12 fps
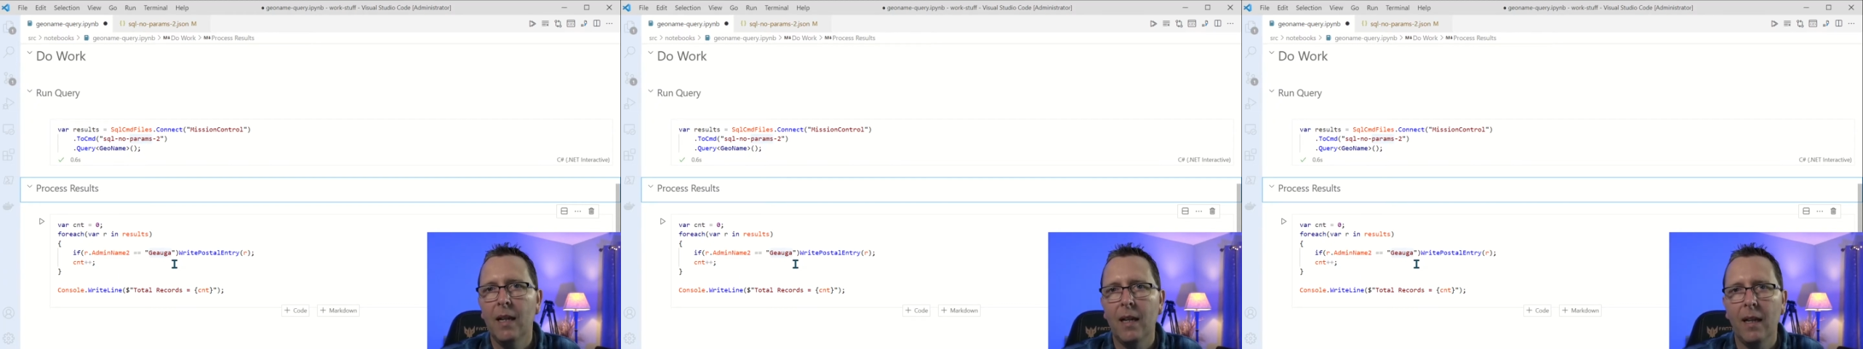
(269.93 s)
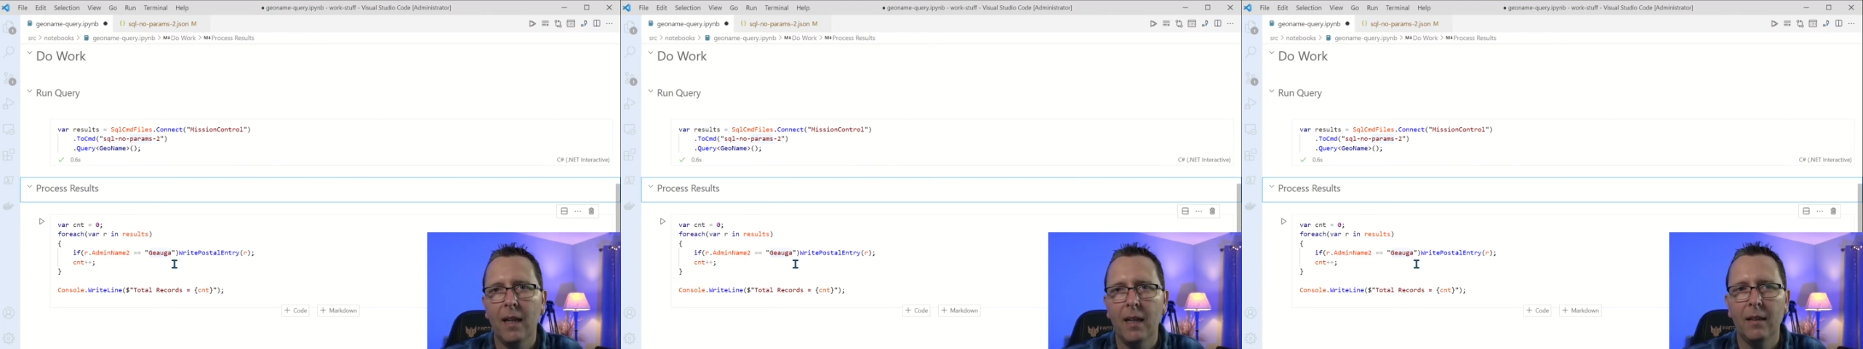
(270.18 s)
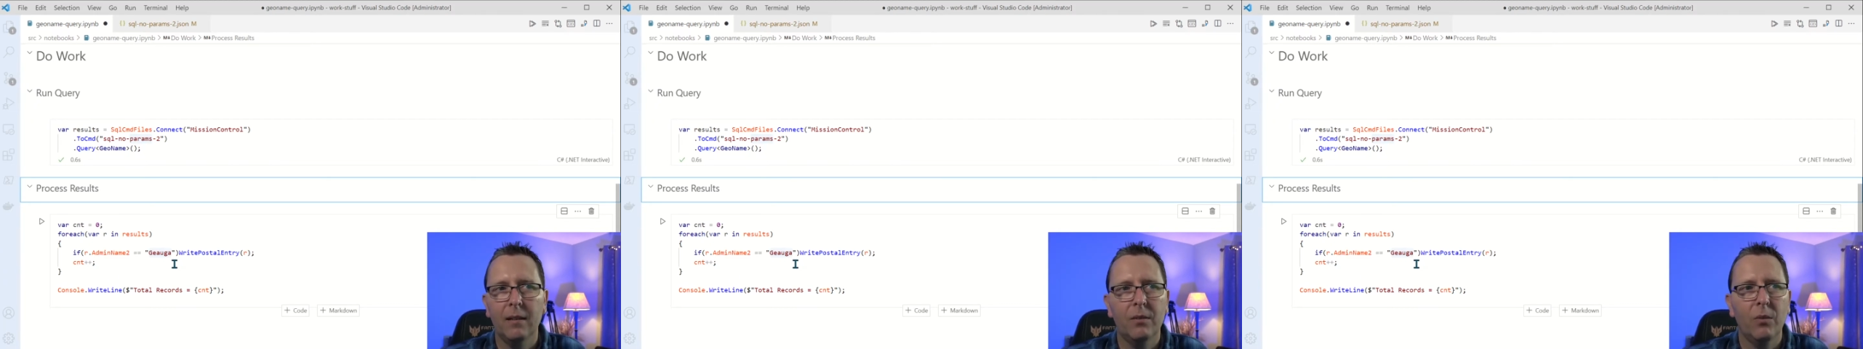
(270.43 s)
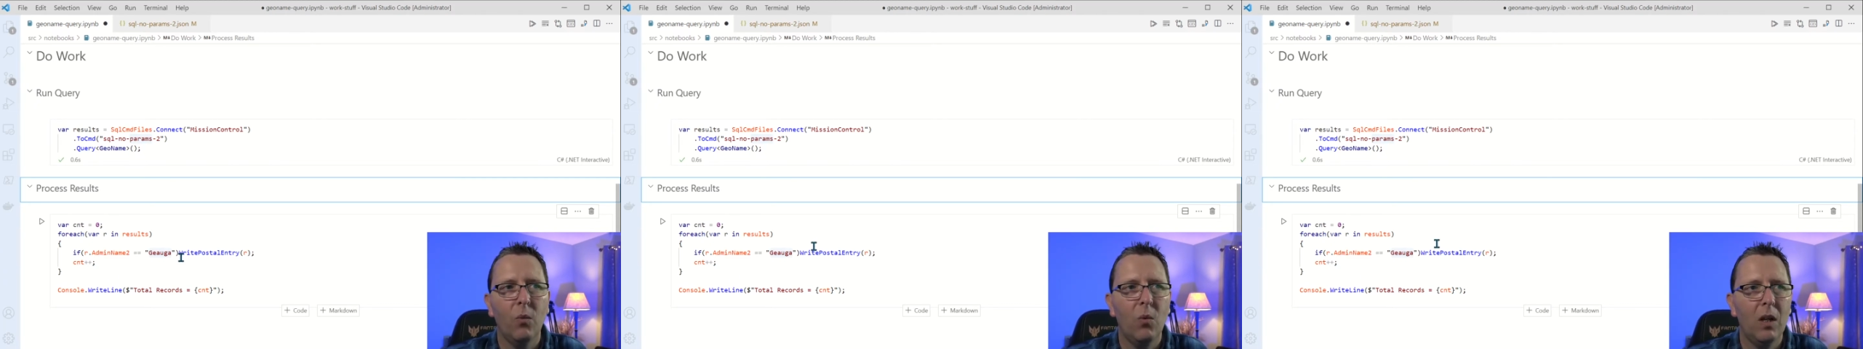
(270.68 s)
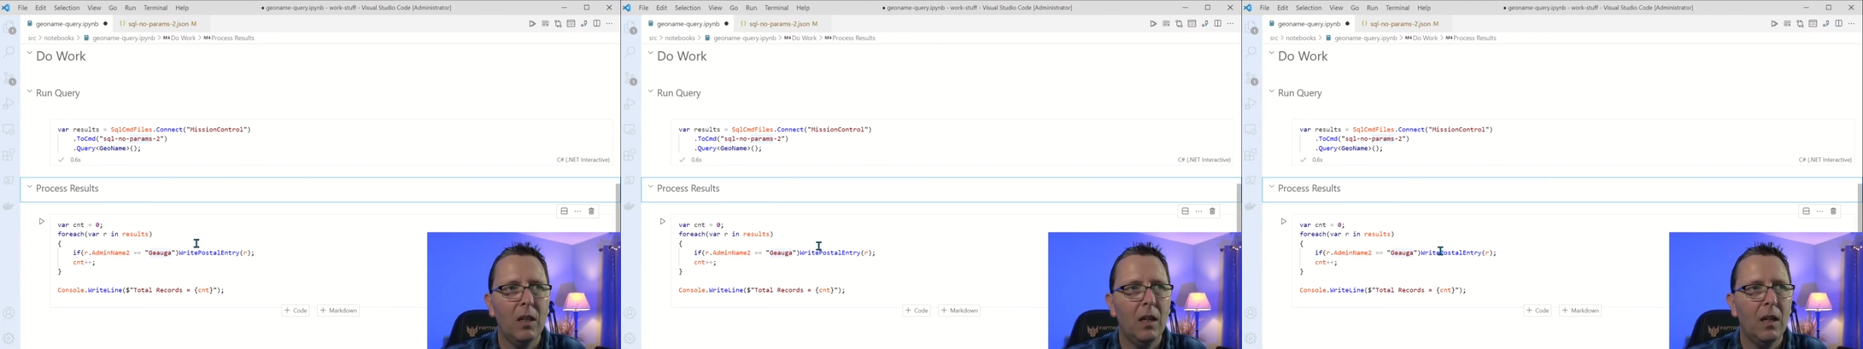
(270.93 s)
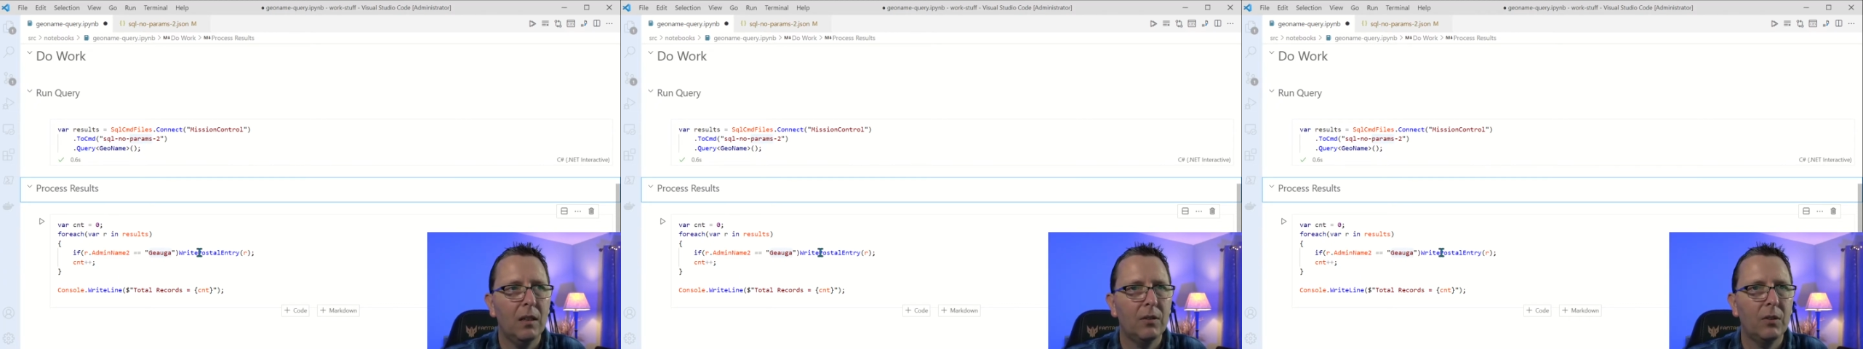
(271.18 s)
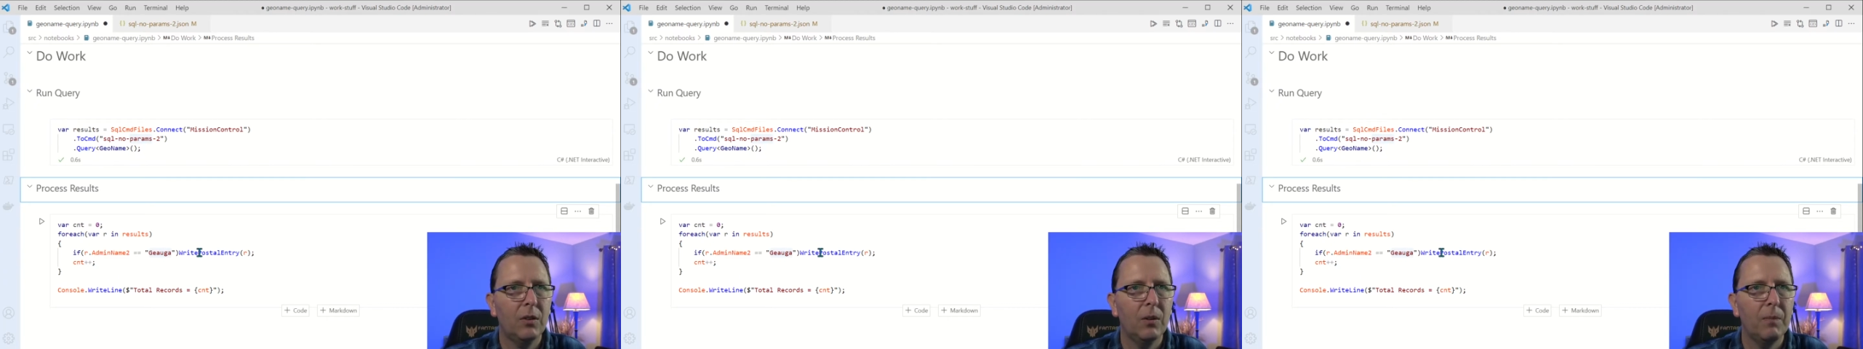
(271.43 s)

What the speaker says: and voila. So